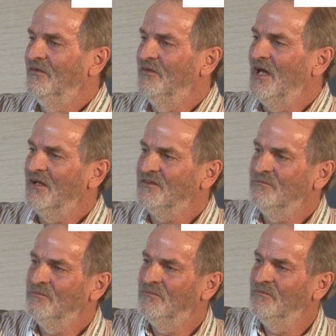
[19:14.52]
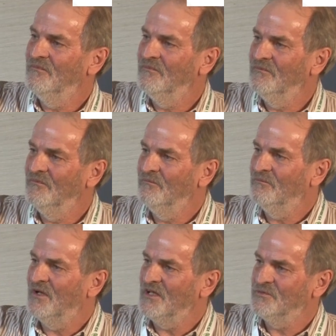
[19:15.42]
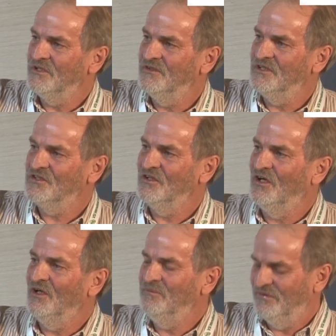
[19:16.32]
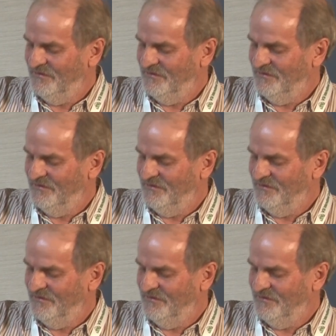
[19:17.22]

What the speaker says: that plasmid at the top,